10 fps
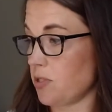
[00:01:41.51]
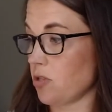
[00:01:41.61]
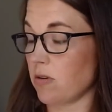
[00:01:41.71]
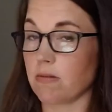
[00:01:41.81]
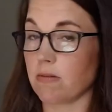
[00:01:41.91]

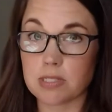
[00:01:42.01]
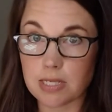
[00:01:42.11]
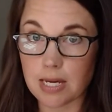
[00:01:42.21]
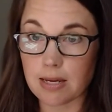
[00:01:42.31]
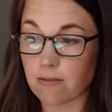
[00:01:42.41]
So
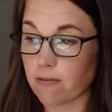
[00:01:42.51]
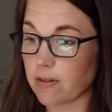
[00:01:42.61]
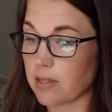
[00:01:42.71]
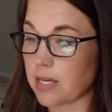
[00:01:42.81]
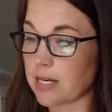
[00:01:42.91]
save
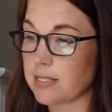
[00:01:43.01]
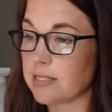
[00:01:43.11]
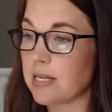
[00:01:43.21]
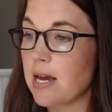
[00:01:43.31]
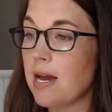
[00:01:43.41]

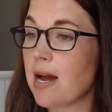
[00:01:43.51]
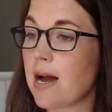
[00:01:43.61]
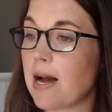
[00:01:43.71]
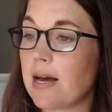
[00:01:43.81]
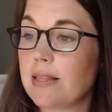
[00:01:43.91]
this.
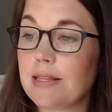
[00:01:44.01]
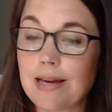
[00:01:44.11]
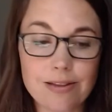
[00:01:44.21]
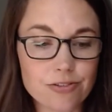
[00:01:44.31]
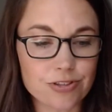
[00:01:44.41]

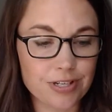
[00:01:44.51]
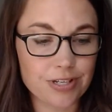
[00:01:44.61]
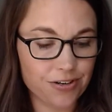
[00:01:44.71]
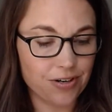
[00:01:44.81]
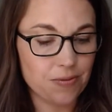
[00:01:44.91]
The other
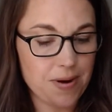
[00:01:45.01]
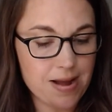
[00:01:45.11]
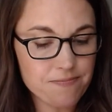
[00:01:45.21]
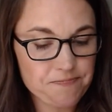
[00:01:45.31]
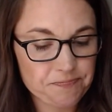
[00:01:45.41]
thing you're going to
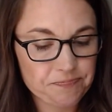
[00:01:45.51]
want